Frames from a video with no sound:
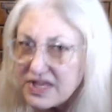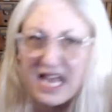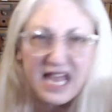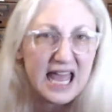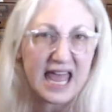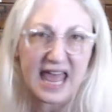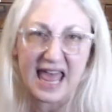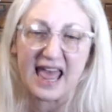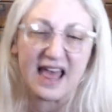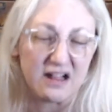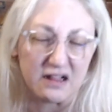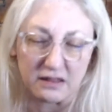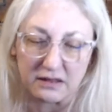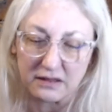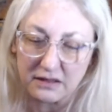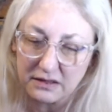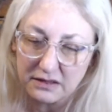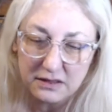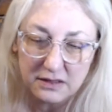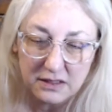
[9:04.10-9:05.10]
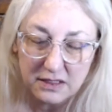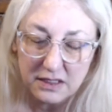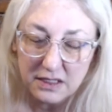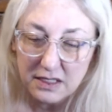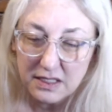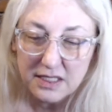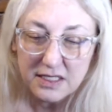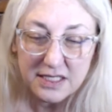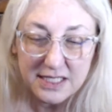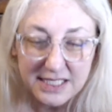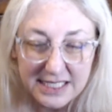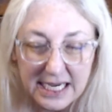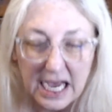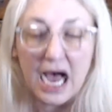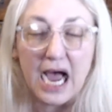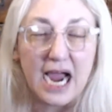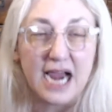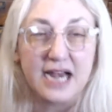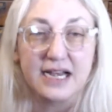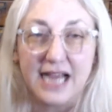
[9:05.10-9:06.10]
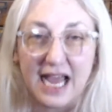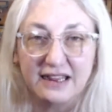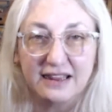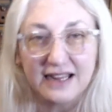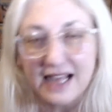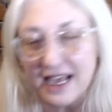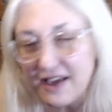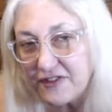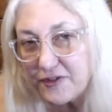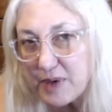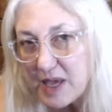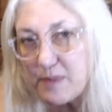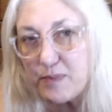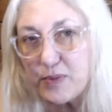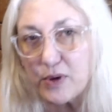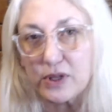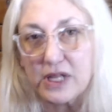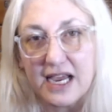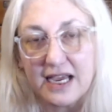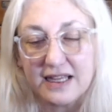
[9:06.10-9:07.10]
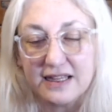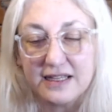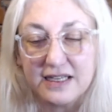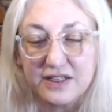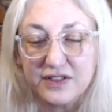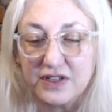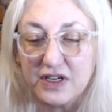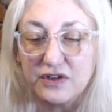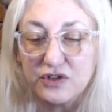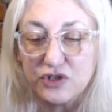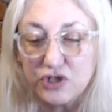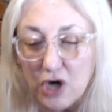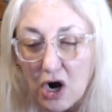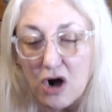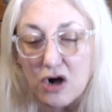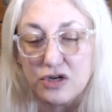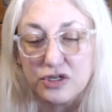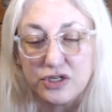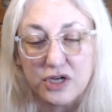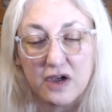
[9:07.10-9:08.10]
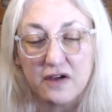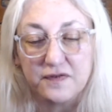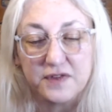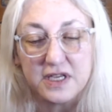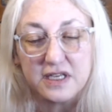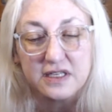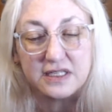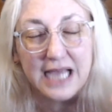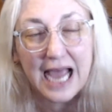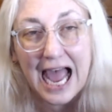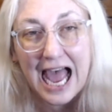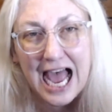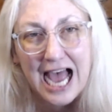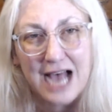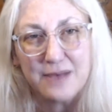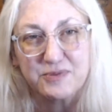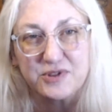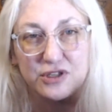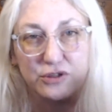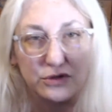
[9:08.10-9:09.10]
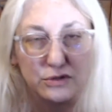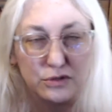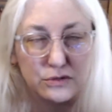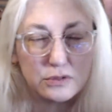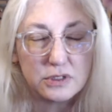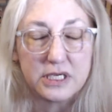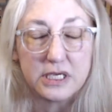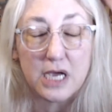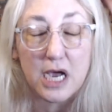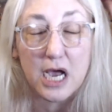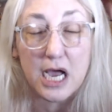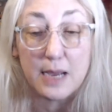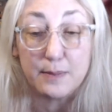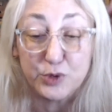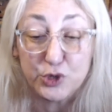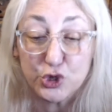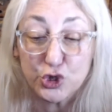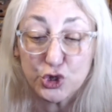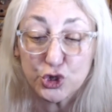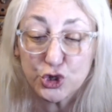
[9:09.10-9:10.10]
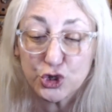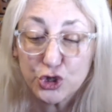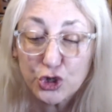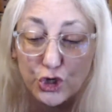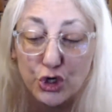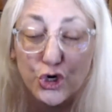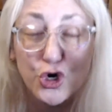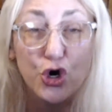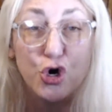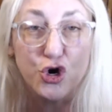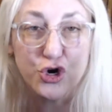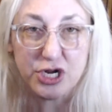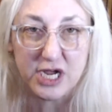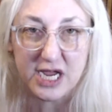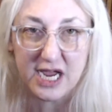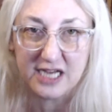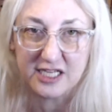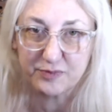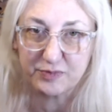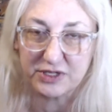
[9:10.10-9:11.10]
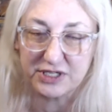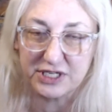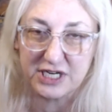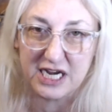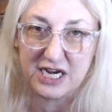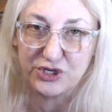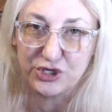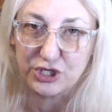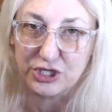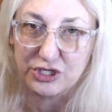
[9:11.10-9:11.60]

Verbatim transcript: hell died and left people like this in charge of these absolutely absurd explanations?